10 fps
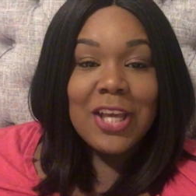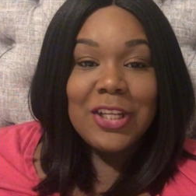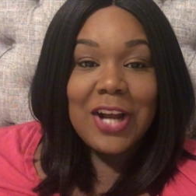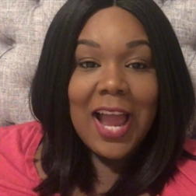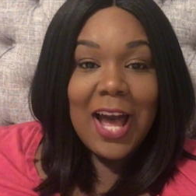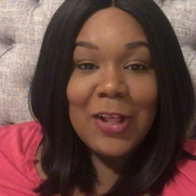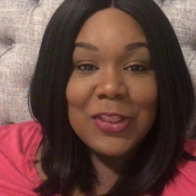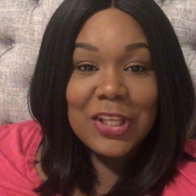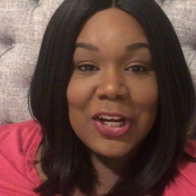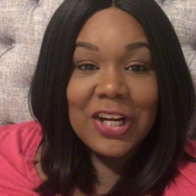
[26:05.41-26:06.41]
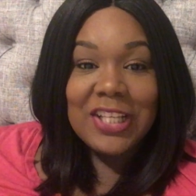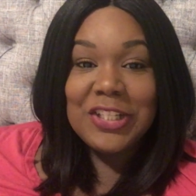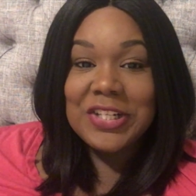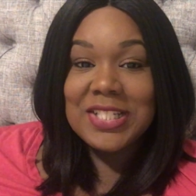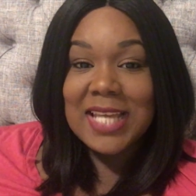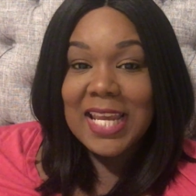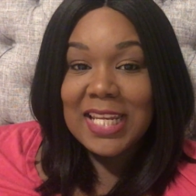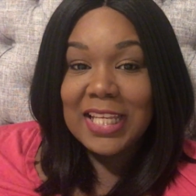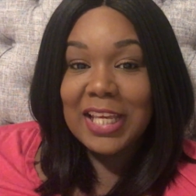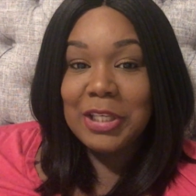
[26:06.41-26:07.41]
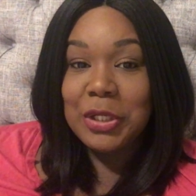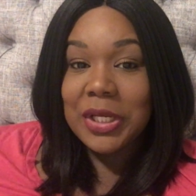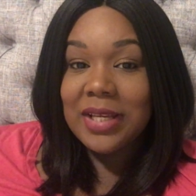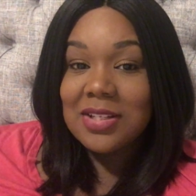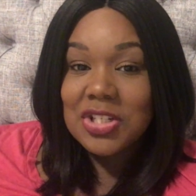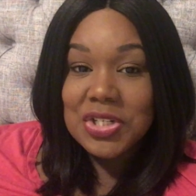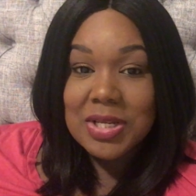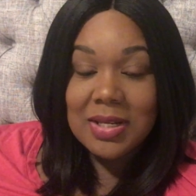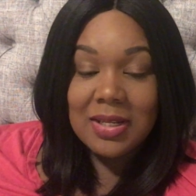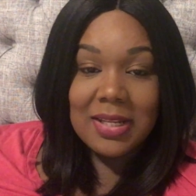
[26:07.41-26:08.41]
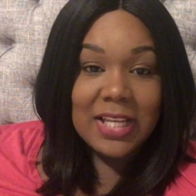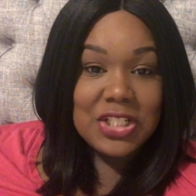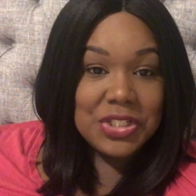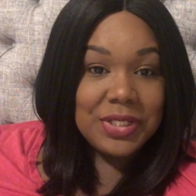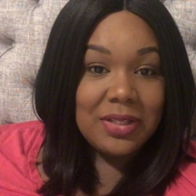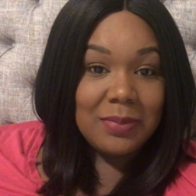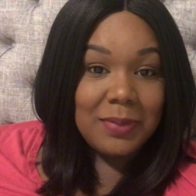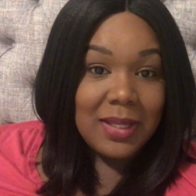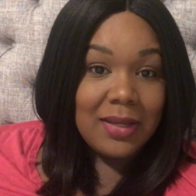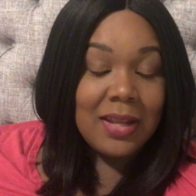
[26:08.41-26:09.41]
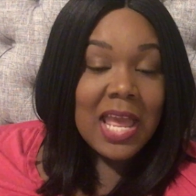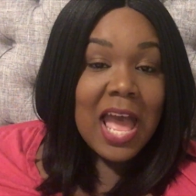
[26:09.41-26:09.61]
you're out there, you're dating, and you're interested in Nigerian men,